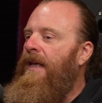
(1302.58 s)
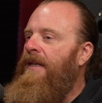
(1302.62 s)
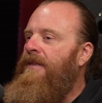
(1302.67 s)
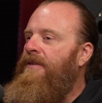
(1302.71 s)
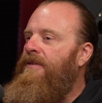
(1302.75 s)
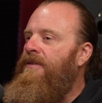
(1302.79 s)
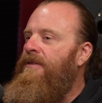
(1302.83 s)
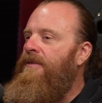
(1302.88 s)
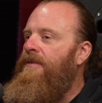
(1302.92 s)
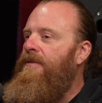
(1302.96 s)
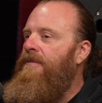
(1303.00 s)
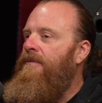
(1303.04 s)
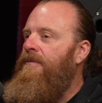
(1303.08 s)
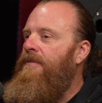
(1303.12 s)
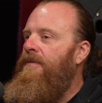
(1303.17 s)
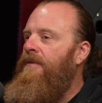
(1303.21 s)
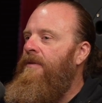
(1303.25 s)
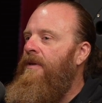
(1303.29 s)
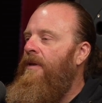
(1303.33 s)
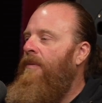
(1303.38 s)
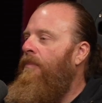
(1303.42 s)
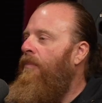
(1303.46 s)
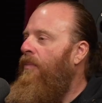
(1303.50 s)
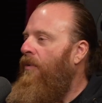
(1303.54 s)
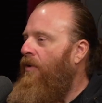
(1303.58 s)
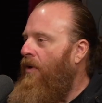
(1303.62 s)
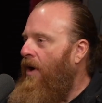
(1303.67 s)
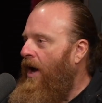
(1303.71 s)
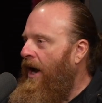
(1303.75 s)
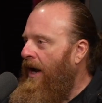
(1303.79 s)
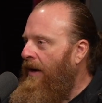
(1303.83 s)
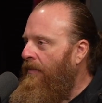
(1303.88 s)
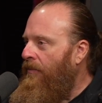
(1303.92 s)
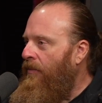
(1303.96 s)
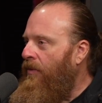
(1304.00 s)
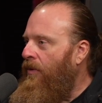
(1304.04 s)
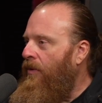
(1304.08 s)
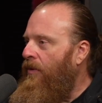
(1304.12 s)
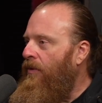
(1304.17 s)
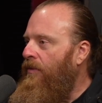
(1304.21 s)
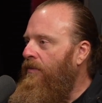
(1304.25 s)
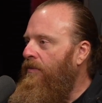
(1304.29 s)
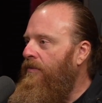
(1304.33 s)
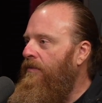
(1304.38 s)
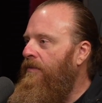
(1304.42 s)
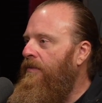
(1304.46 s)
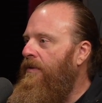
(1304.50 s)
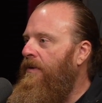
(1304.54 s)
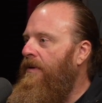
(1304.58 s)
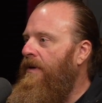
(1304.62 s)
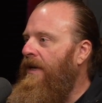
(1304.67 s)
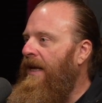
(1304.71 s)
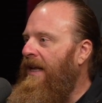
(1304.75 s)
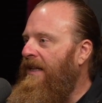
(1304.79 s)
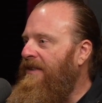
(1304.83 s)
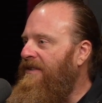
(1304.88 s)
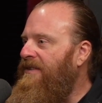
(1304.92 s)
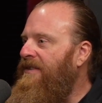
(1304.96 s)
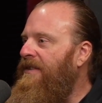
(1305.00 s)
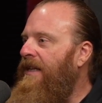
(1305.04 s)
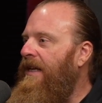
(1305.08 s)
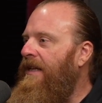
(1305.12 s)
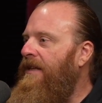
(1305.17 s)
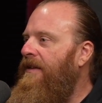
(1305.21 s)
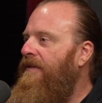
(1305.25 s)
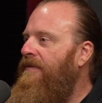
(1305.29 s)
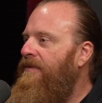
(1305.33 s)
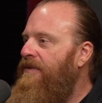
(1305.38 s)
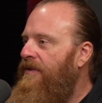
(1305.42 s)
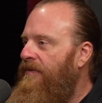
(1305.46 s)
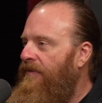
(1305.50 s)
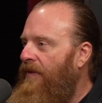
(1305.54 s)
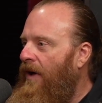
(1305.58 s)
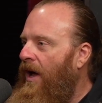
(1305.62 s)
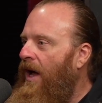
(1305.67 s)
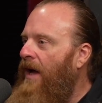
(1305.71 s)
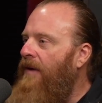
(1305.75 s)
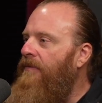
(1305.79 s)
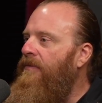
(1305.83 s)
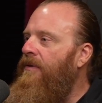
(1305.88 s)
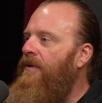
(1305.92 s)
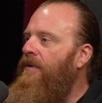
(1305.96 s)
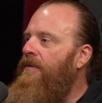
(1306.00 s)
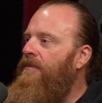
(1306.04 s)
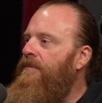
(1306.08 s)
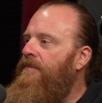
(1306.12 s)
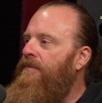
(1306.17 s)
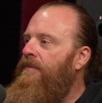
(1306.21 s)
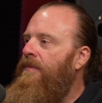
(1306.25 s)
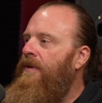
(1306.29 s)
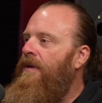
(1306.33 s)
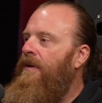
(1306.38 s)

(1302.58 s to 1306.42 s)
It's the primal instinct of survival,